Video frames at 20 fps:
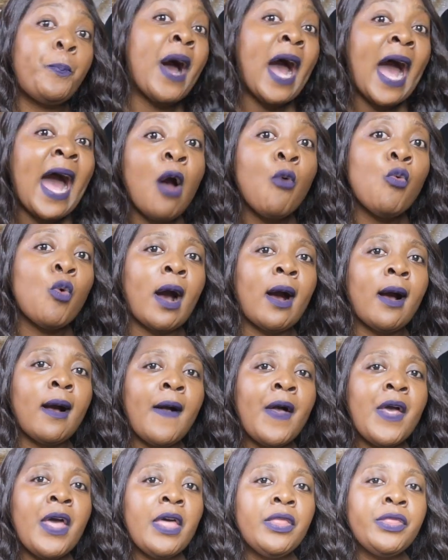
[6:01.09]
power
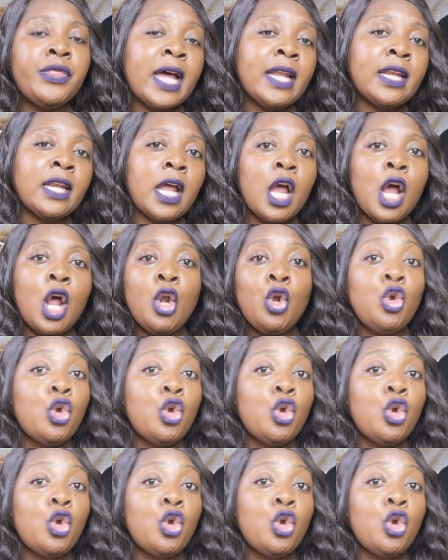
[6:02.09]
than a